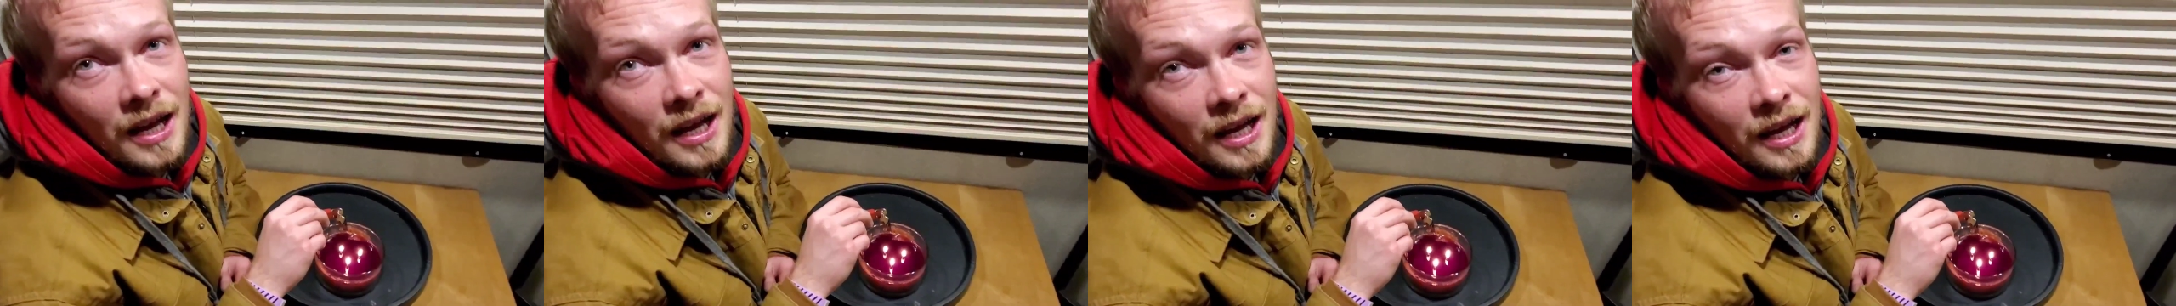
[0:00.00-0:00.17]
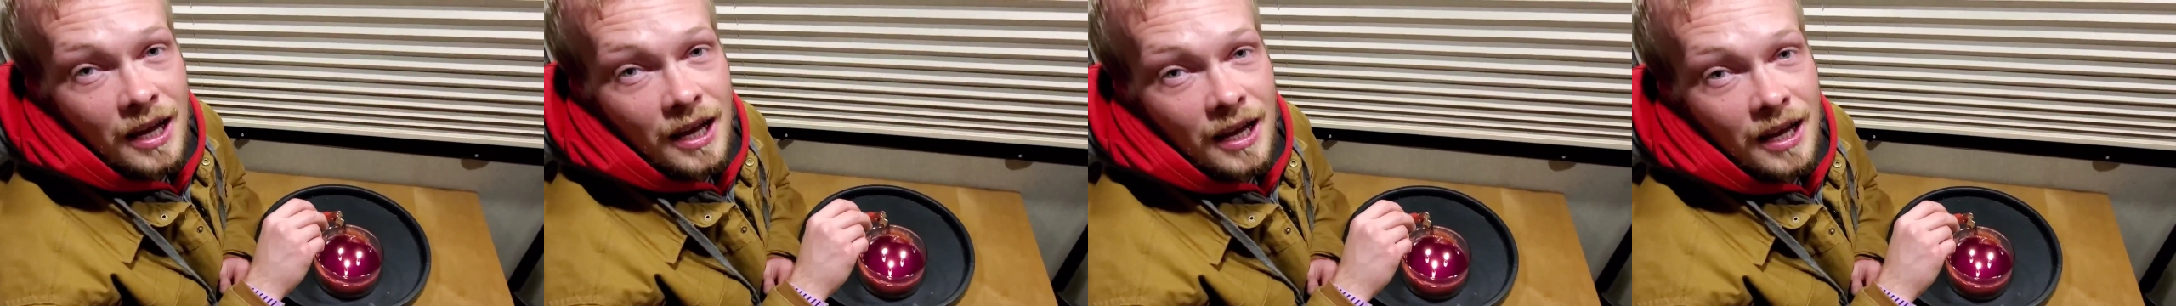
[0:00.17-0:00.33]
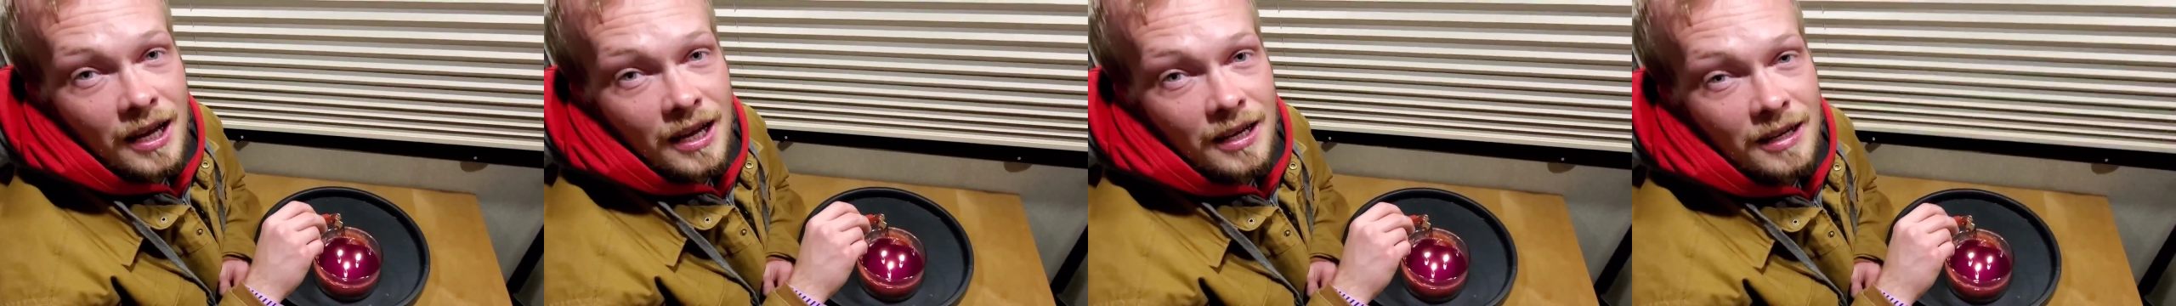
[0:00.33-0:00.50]

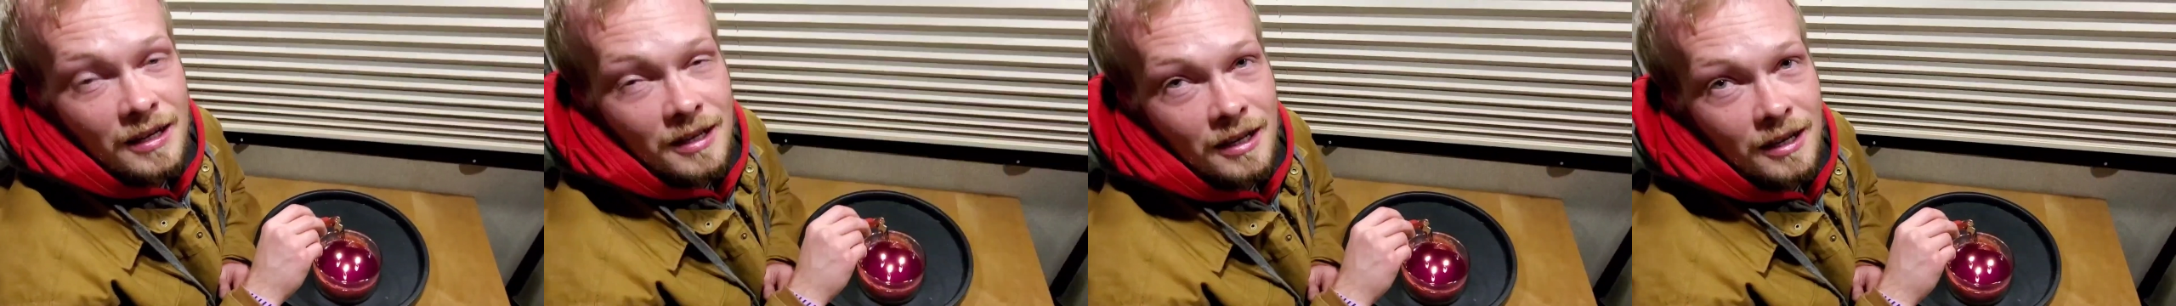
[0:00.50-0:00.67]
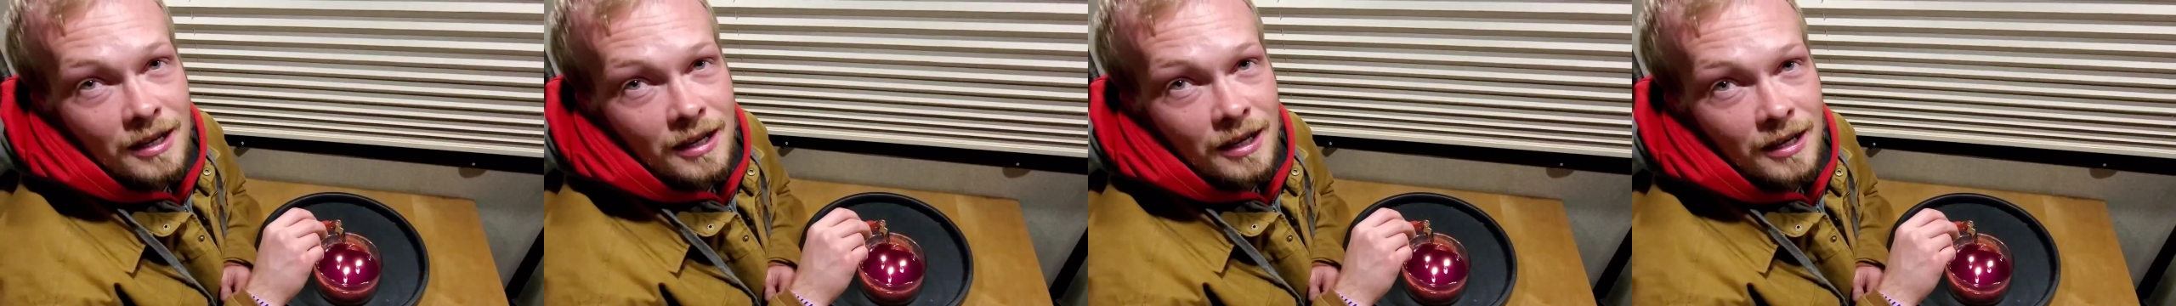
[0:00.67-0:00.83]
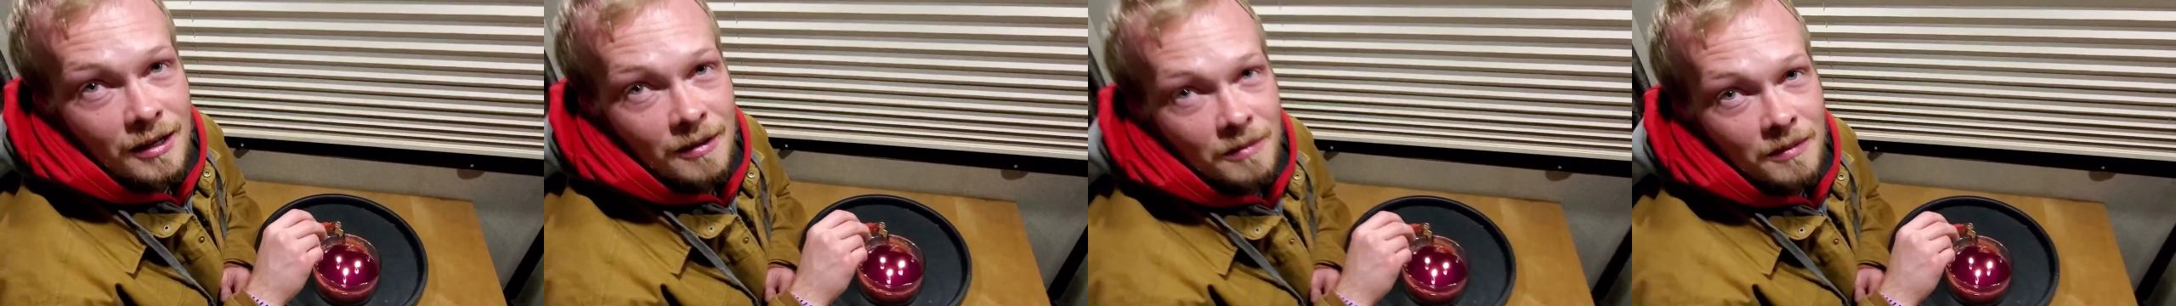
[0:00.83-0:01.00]
and
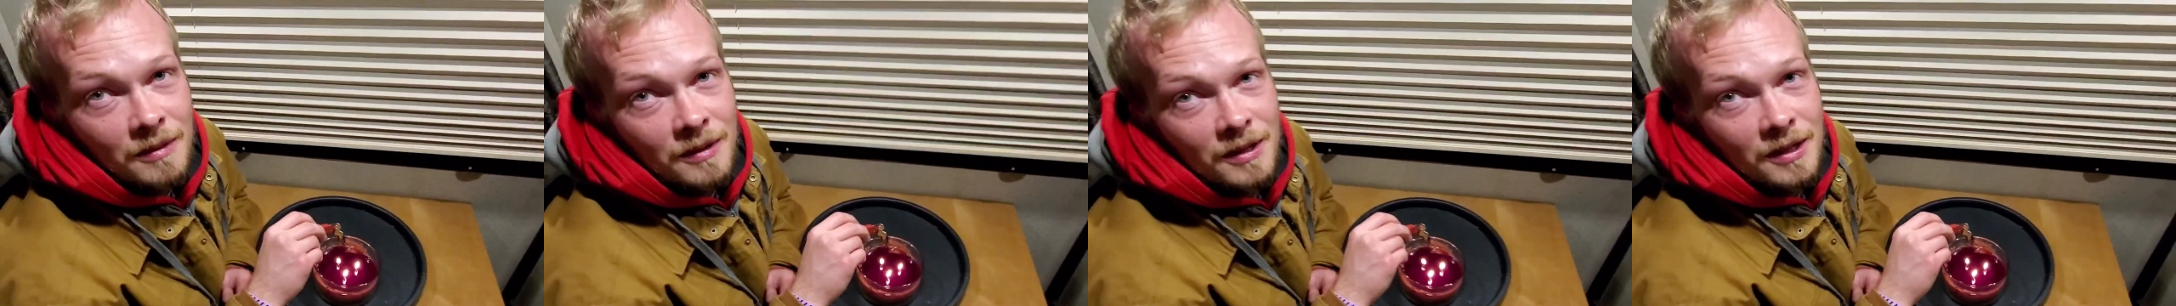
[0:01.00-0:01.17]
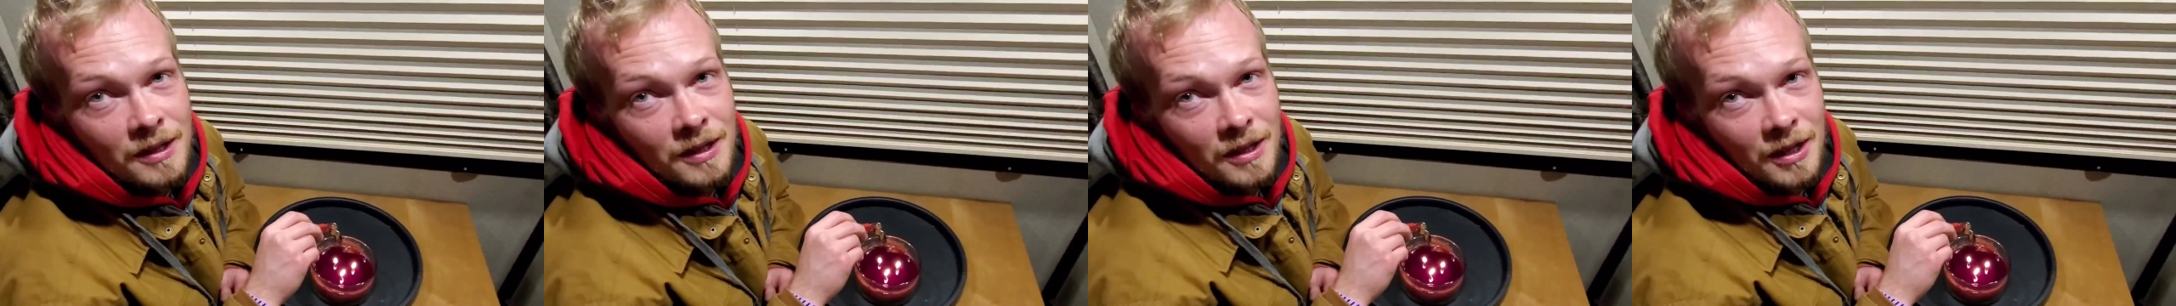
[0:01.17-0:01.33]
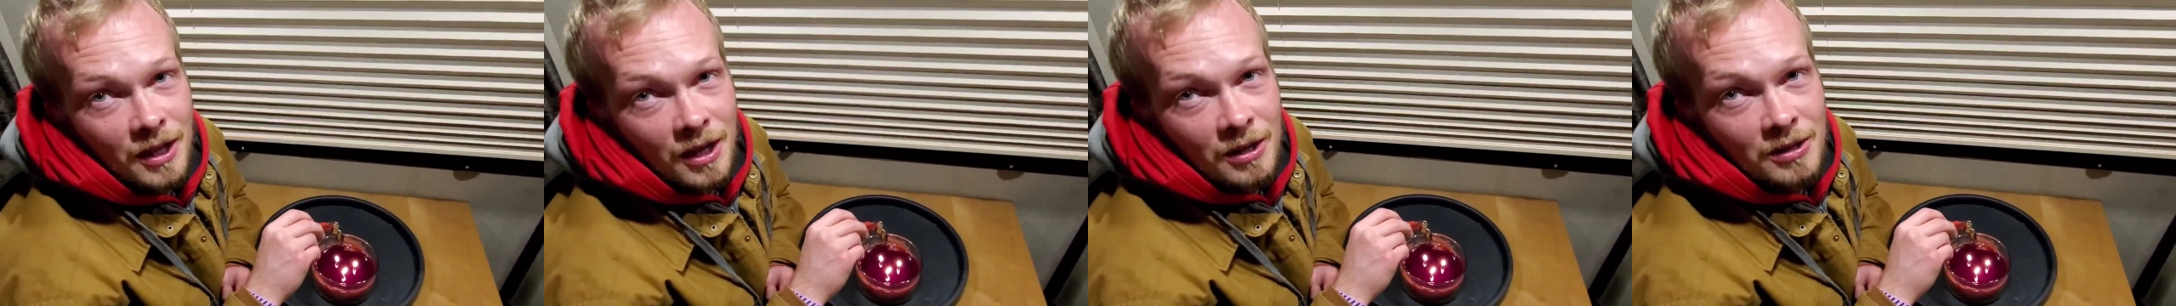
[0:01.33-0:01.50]

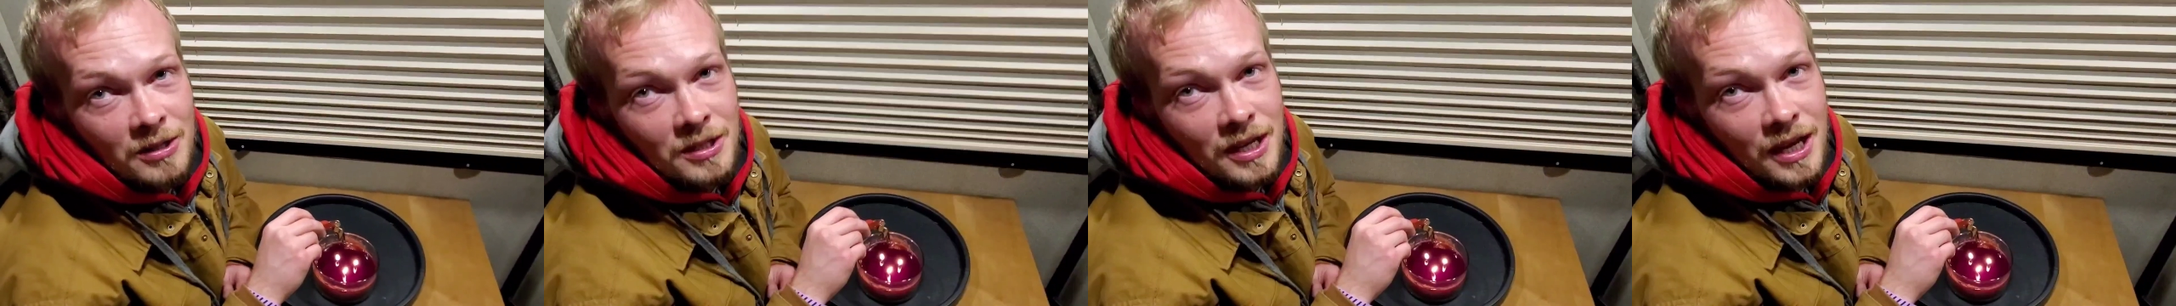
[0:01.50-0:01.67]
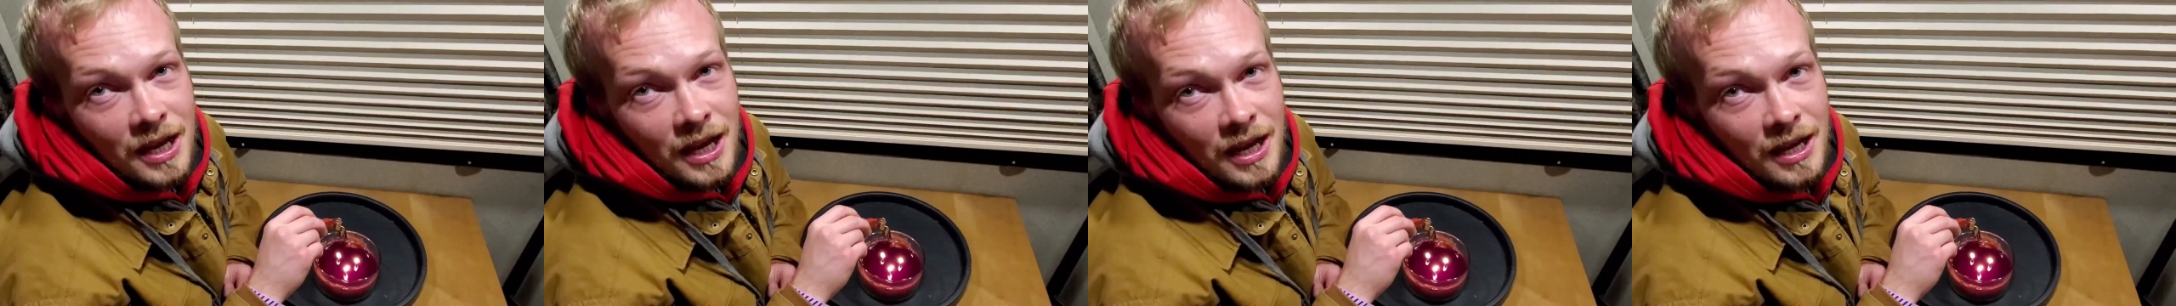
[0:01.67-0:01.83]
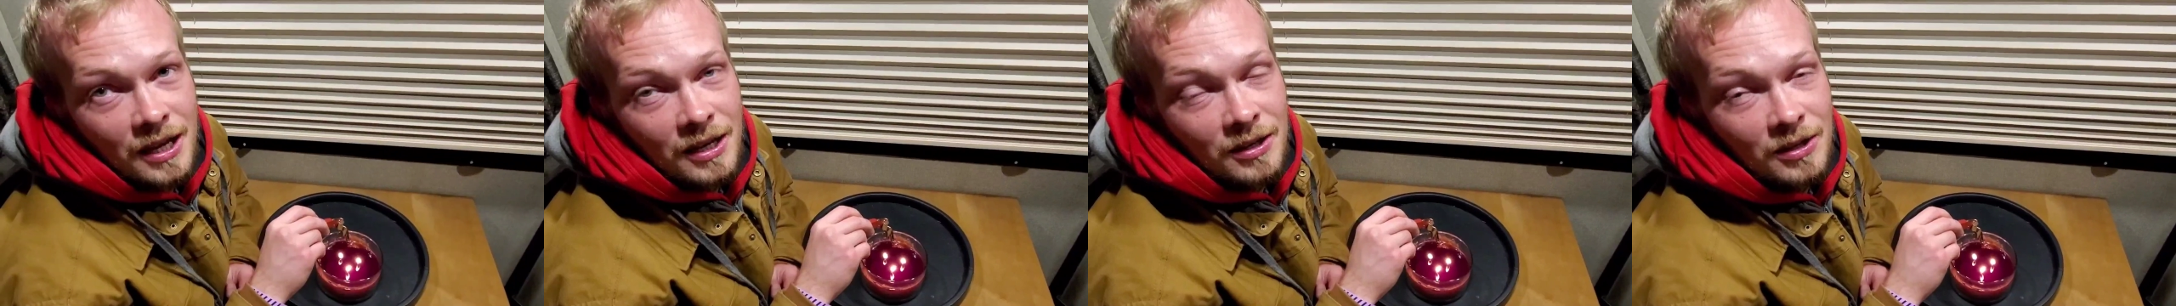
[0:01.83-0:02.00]
those
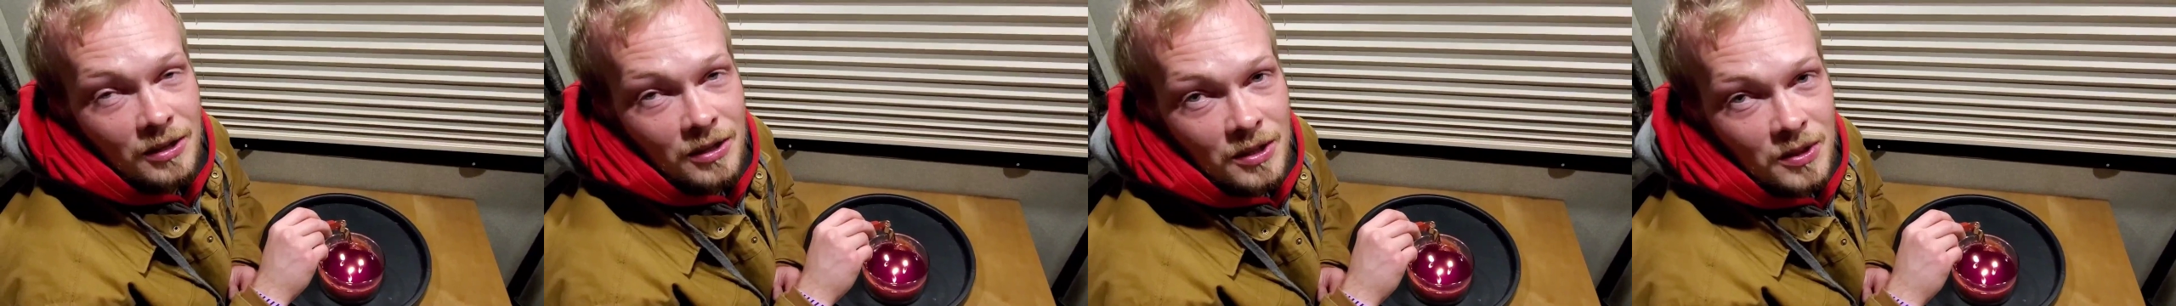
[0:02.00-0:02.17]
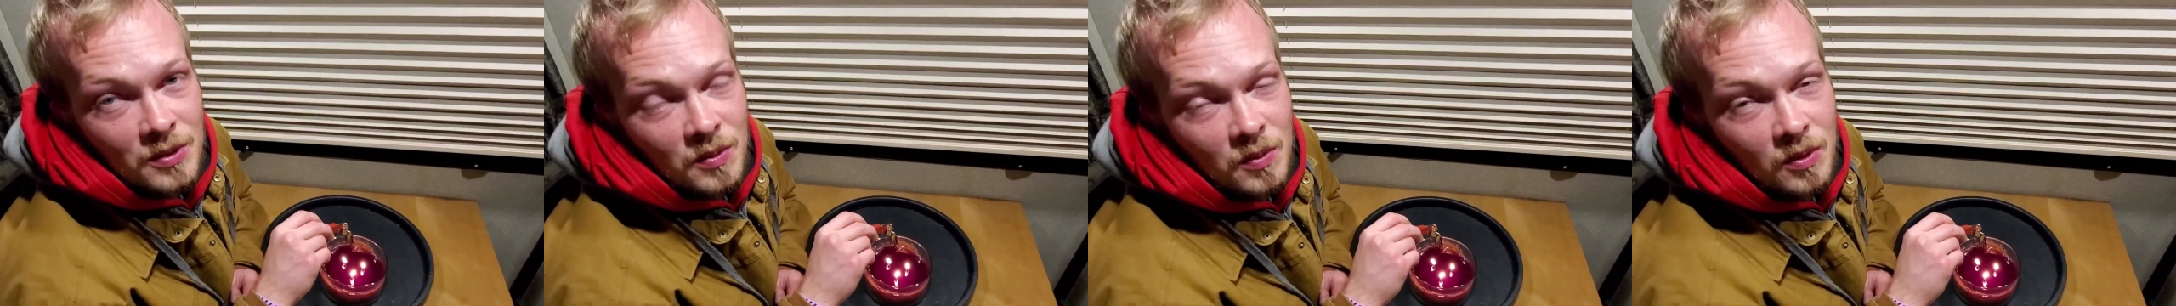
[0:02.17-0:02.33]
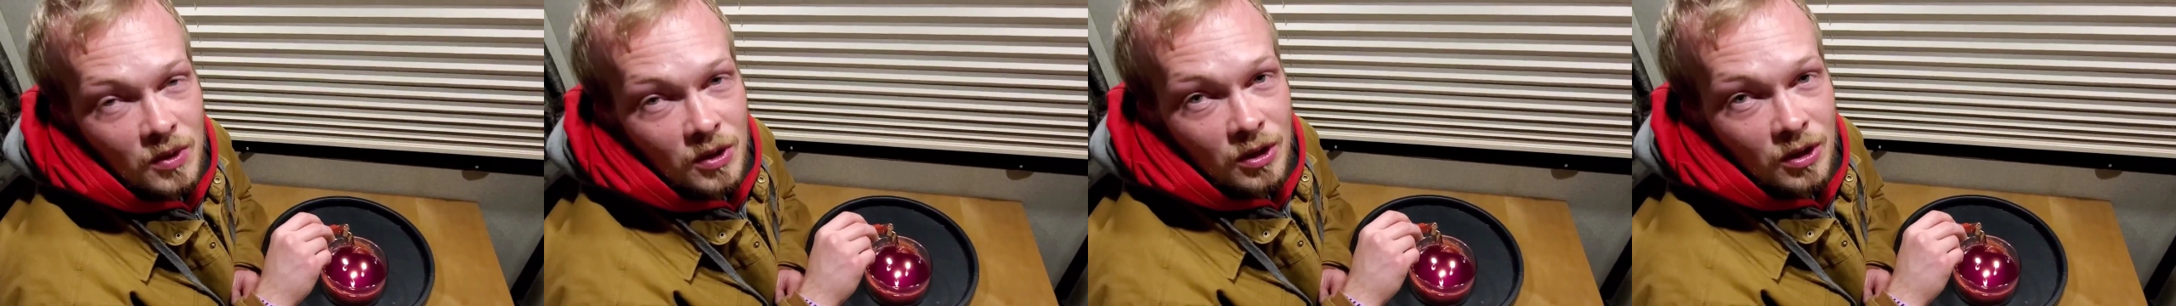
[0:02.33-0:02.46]
candles